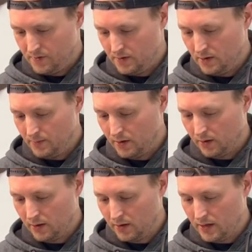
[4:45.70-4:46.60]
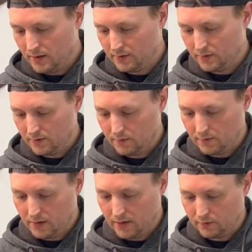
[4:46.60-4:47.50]
And I'm gonna cut a nice,
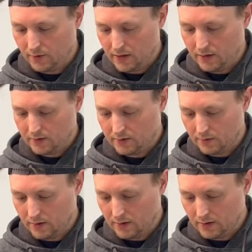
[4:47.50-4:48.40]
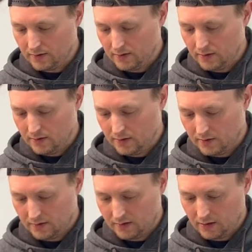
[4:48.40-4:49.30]
nice radius so that it doesn't
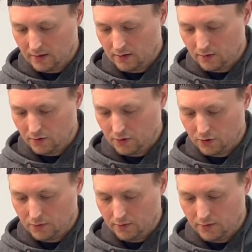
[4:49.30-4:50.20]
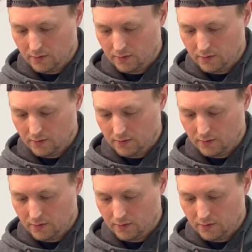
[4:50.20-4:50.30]
stick into your shoulder.